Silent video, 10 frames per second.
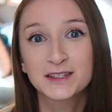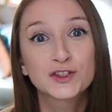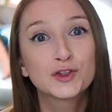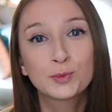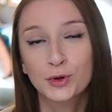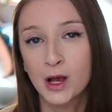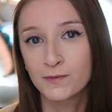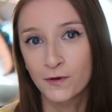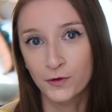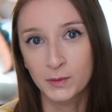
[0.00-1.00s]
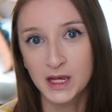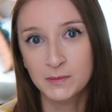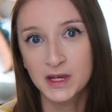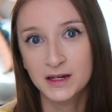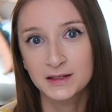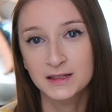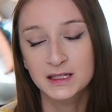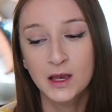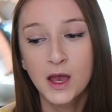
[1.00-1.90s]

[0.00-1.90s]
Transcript: super helpful for me because